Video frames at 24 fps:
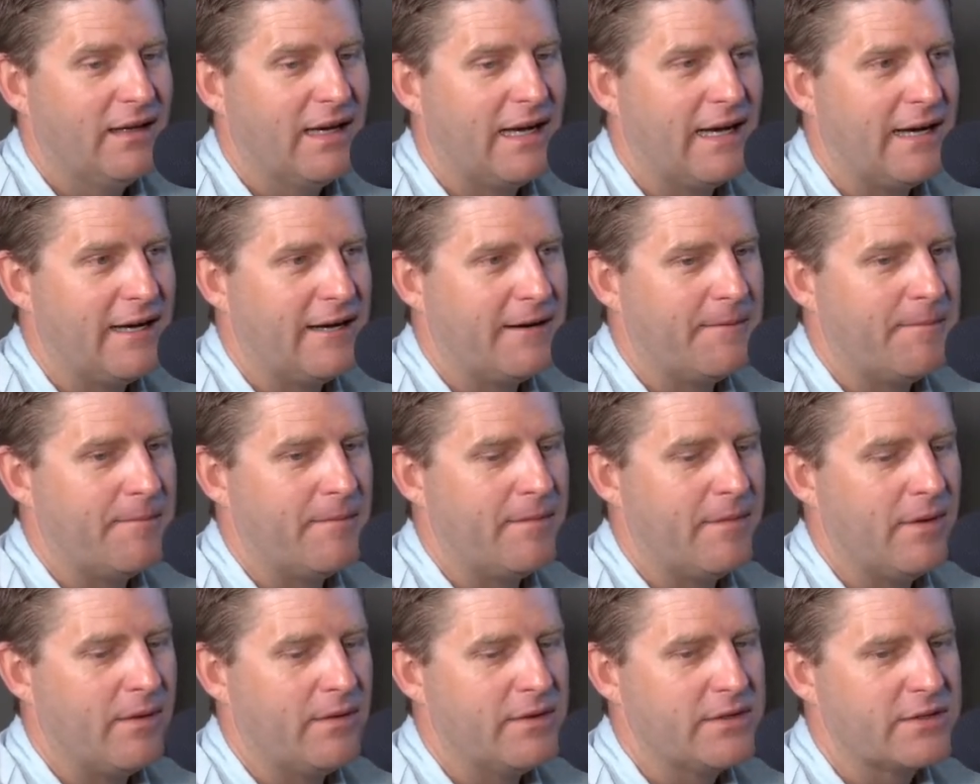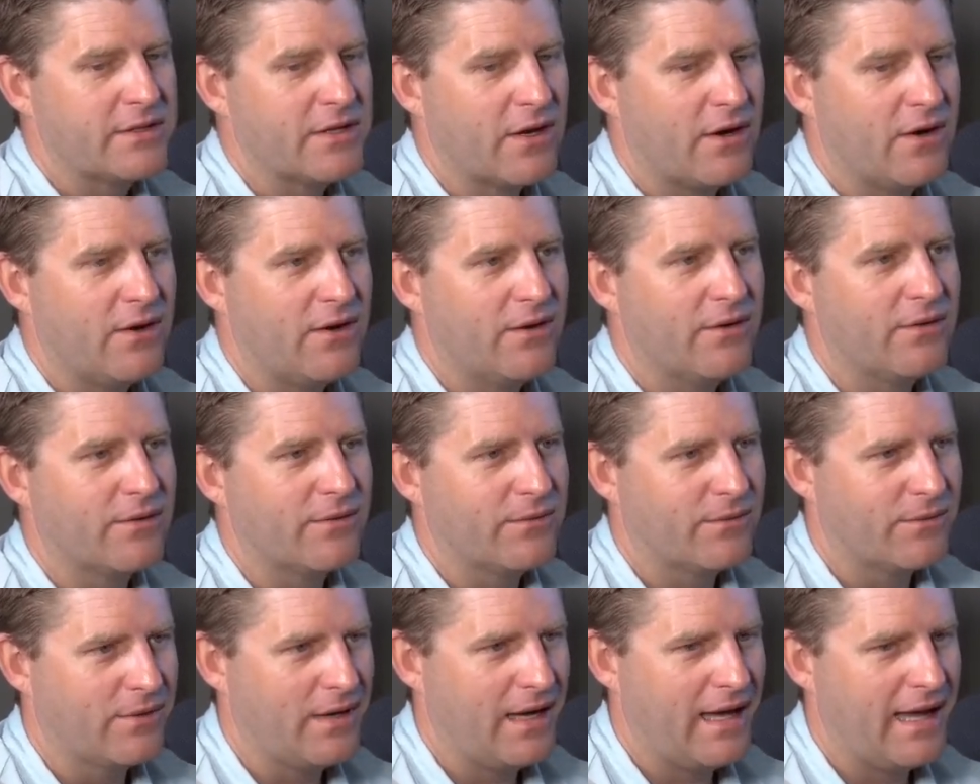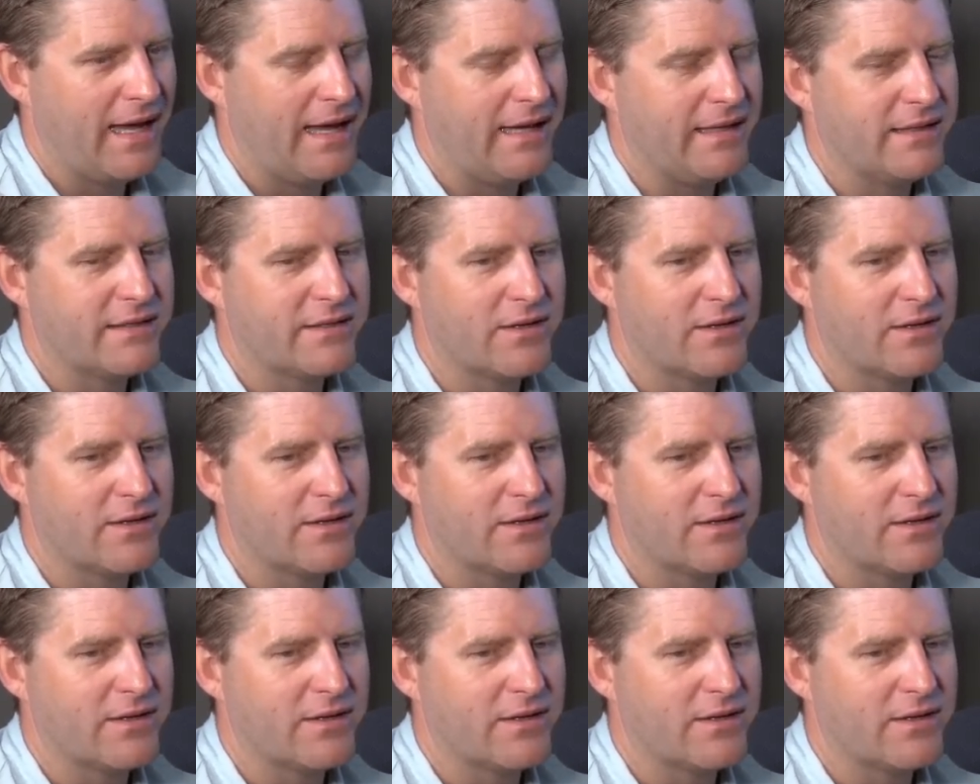Um, it's harder so, to access. Right.